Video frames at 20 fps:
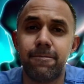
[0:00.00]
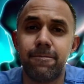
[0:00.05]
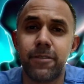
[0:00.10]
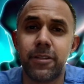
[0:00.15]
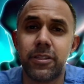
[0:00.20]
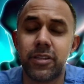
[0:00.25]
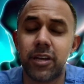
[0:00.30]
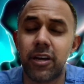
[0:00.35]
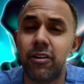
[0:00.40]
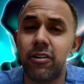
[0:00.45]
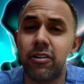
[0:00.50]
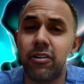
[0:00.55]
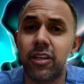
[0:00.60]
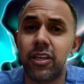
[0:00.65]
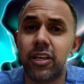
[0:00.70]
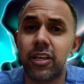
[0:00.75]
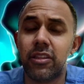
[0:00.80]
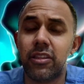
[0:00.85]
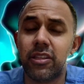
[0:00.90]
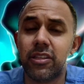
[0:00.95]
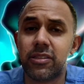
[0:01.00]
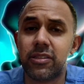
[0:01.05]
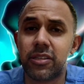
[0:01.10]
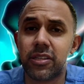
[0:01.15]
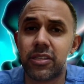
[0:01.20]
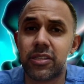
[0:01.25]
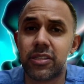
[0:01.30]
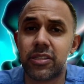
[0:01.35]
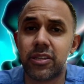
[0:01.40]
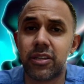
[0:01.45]
it's hard to get these
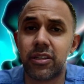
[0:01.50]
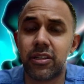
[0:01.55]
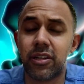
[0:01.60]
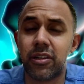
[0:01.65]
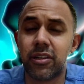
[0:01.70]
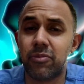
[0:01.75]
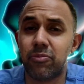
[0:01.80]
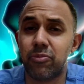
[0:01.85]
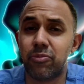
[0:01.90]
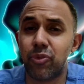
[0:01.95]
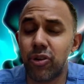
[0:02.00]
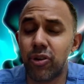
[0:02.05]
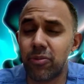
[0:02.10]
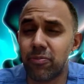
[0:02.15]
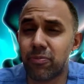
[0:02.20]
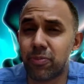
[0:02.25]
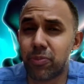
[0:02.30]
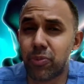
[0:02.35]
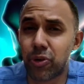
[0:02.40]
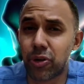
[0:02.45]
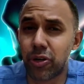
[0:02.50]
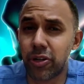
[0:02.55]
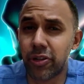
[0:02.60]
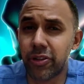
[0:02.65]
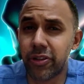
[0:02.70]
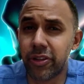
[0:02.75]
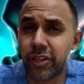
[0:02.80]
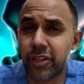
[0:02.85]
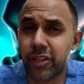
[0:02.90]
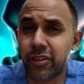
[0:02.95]
things done. And more
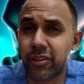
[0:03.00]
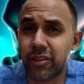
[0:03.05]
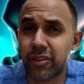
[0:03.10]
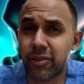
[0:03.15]
importantly,